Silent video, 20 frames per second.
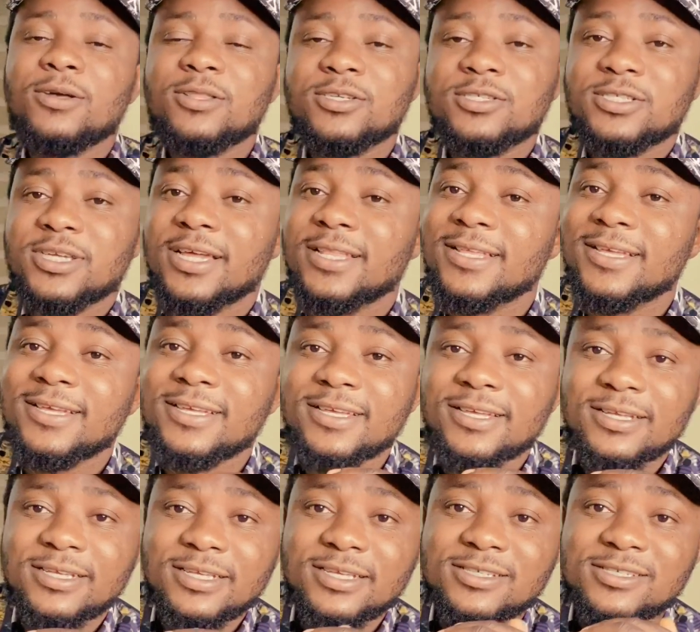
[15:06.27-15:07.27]
channel
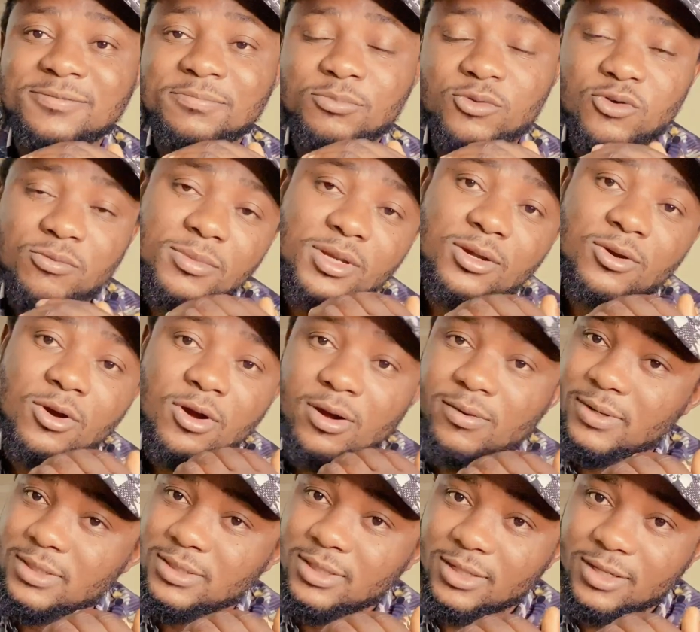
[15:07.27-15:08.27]
is Bumi
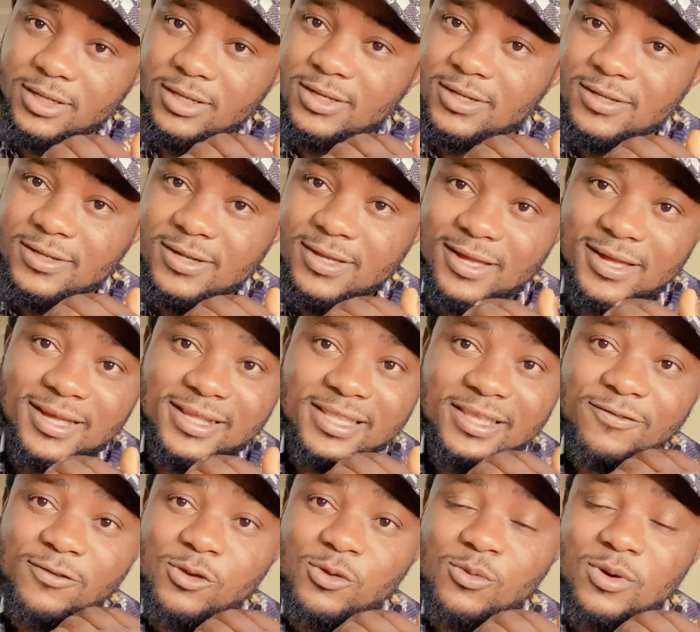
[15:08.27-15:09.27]
currently, and
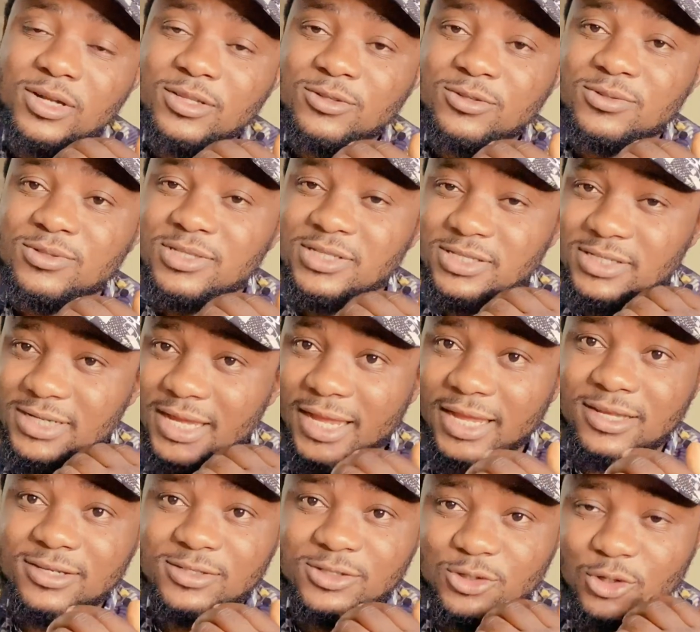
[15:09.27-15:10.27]
if you want to
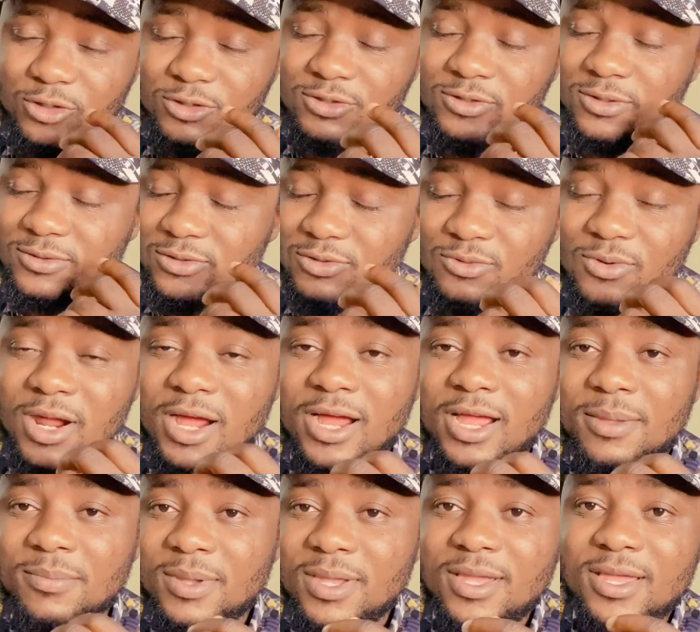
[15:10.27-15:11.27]
check, just
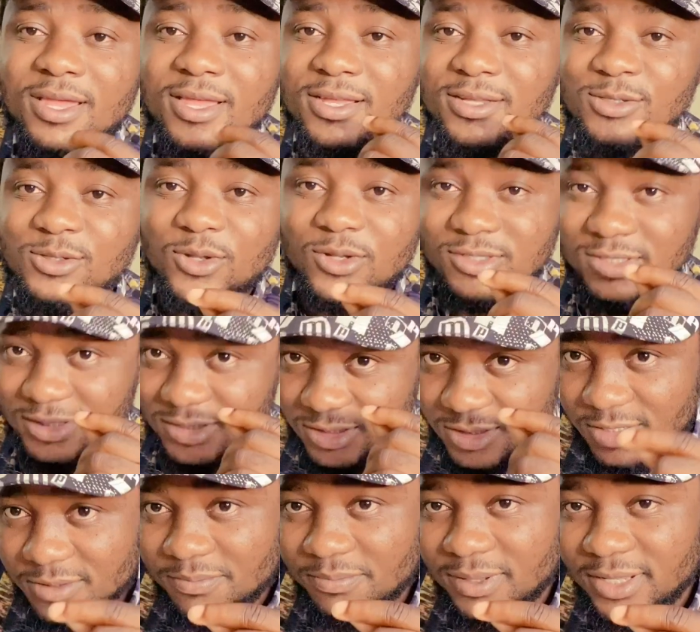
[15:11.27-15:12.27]
subscribe, just
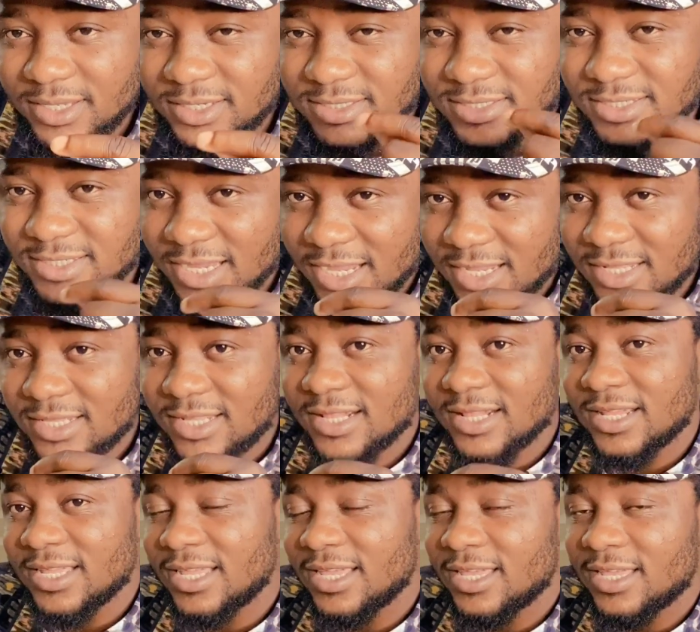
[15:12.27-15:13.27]
simply check the
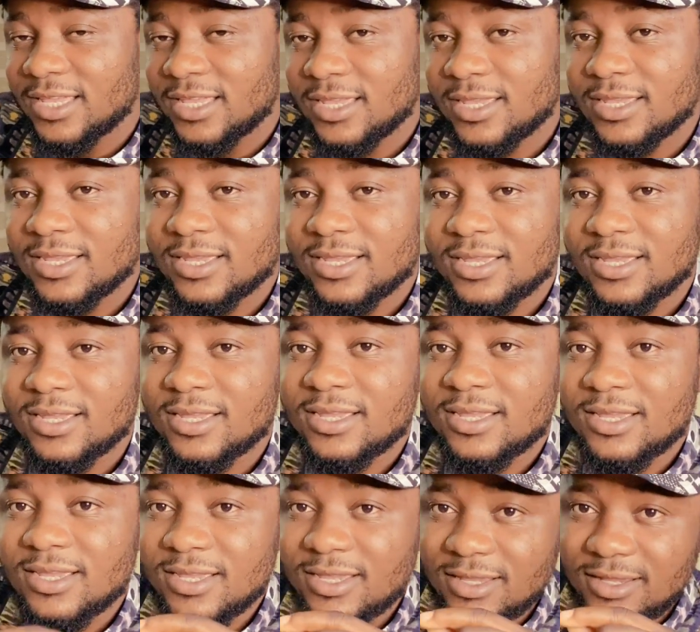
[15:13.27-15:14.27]
link
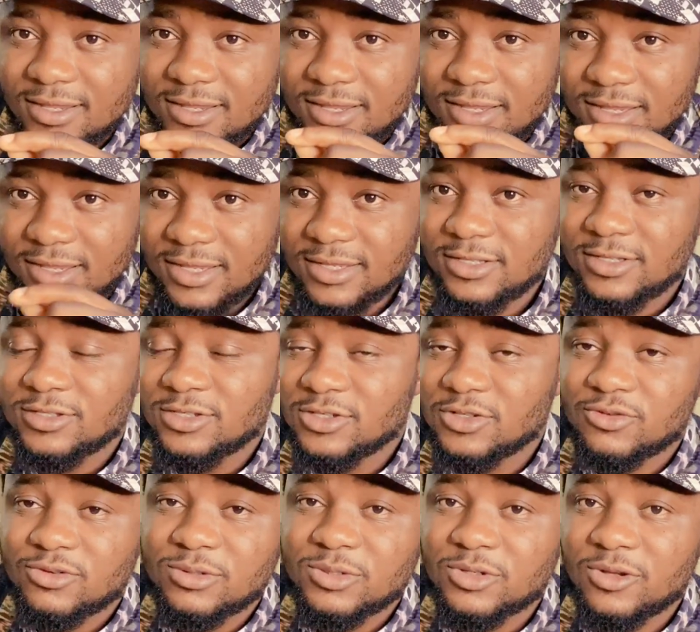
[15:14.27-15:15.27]
in the
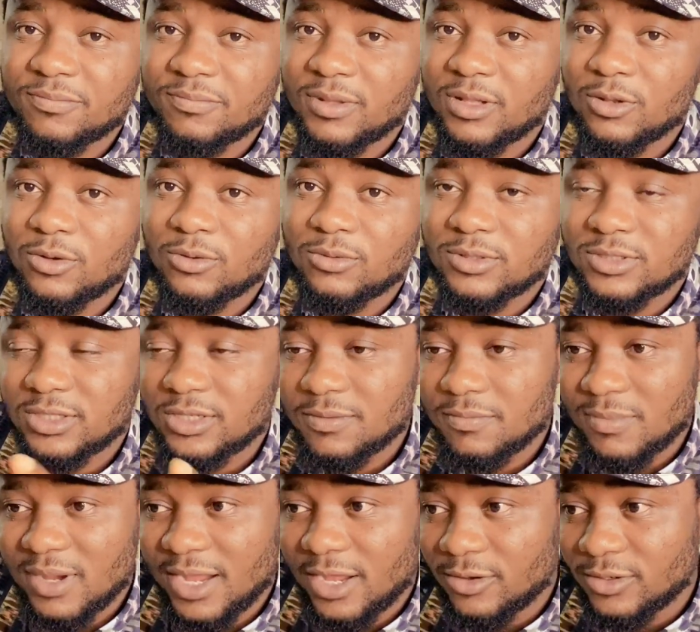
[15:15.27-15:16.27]
description below. You see
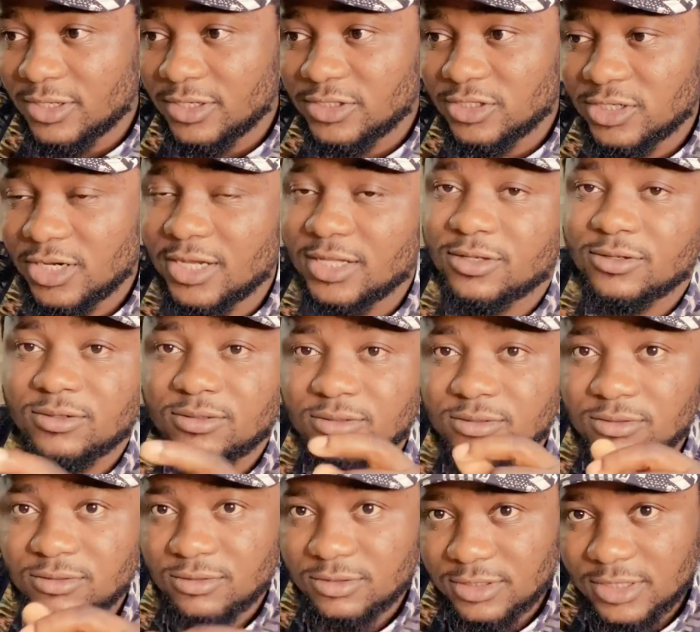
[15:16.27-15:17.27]
my other channel,
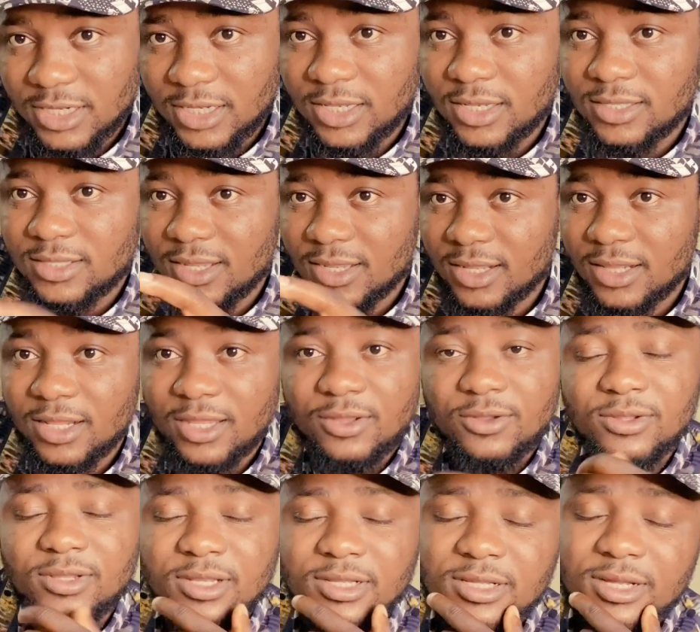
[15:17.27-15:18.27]
check it and click
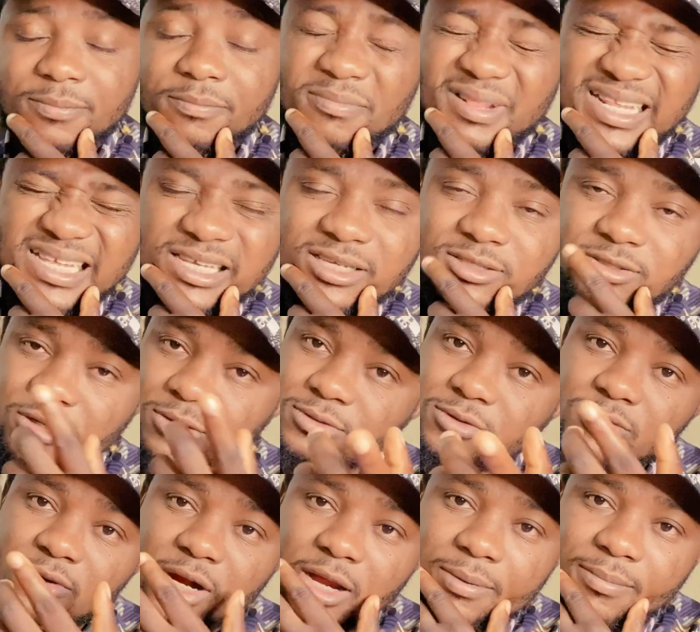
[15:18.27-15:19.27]
on it, and please
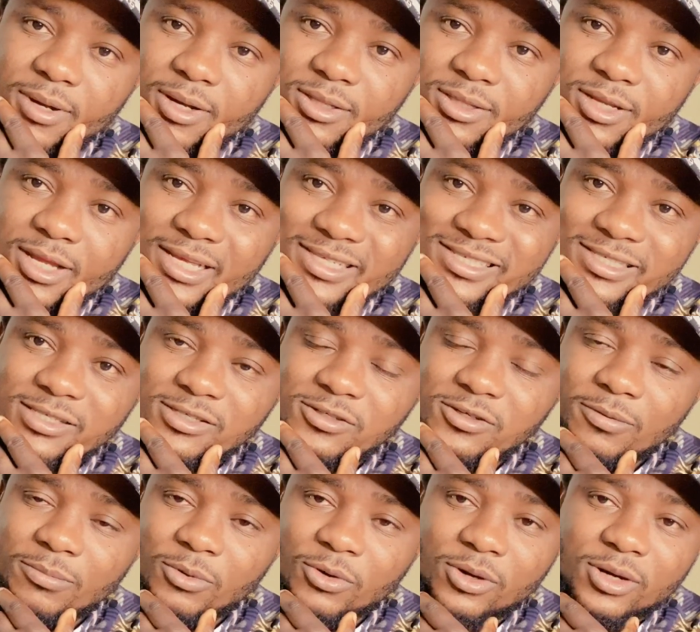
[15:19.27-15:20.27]
subscribe. Assist
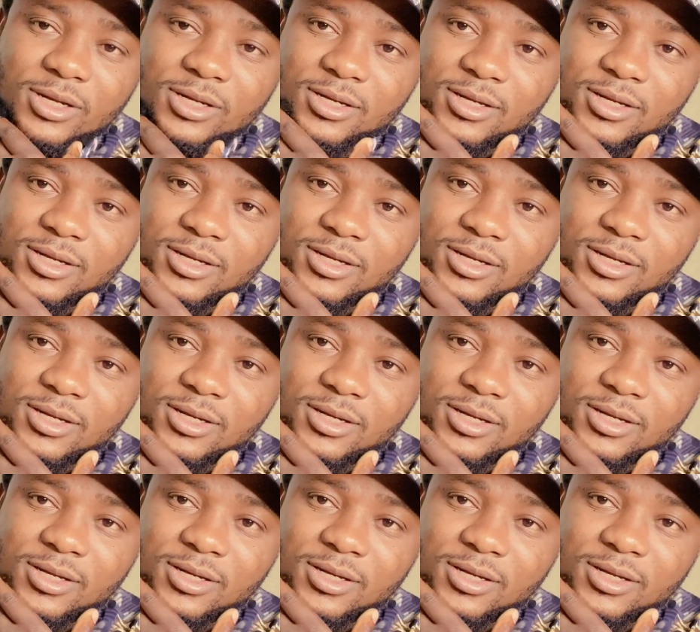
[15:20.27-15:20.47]
your boy.